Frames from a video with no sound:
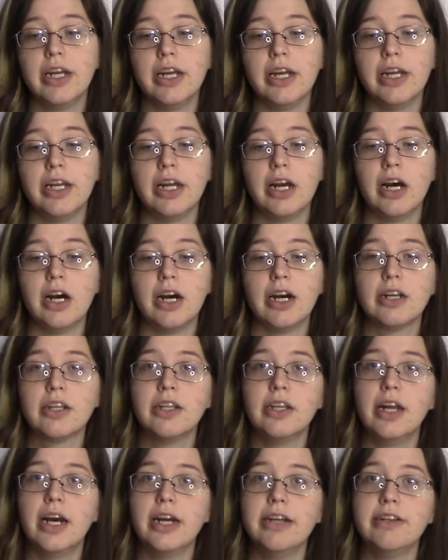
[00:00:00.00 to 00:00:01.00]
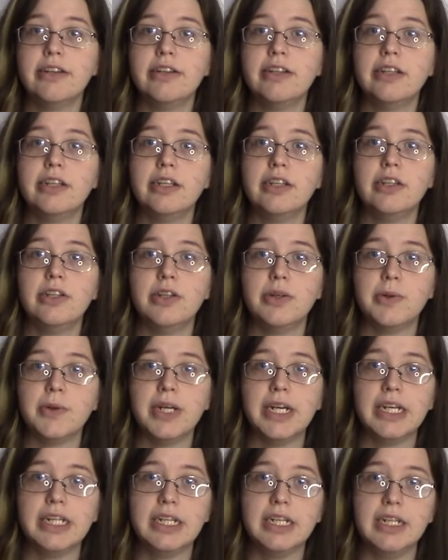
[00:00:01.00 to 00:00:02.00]
and oxidizes it to
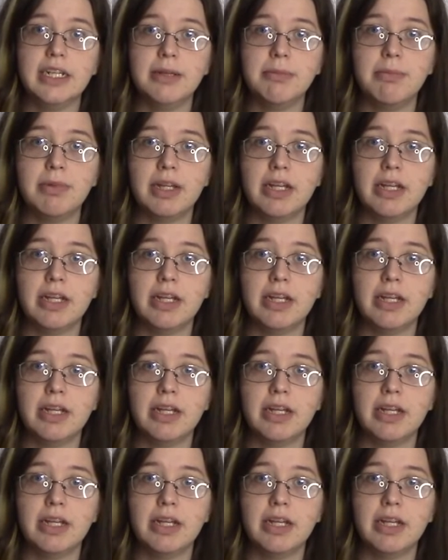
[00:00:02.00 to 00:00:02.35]
NAD+.